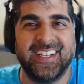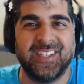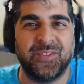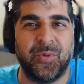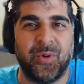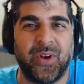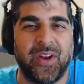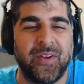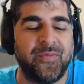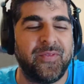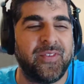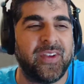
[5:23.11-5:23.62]
is
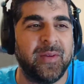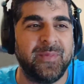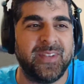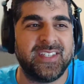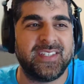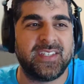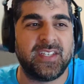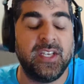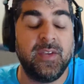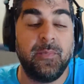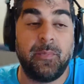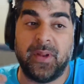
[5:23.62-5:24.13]
what I've yeah. come to
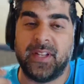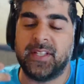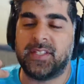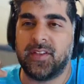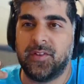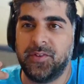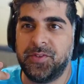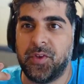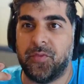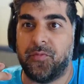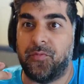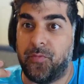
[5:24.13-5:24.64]
see. But it's
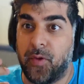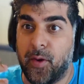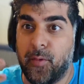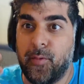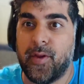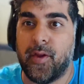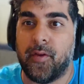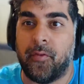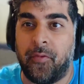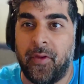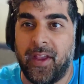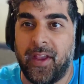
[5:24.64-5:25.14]
also
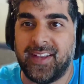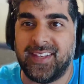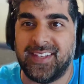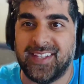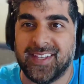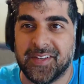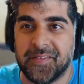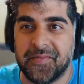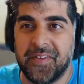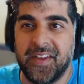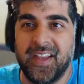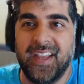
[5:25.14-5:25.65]
very
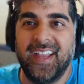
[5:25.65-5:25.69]
effective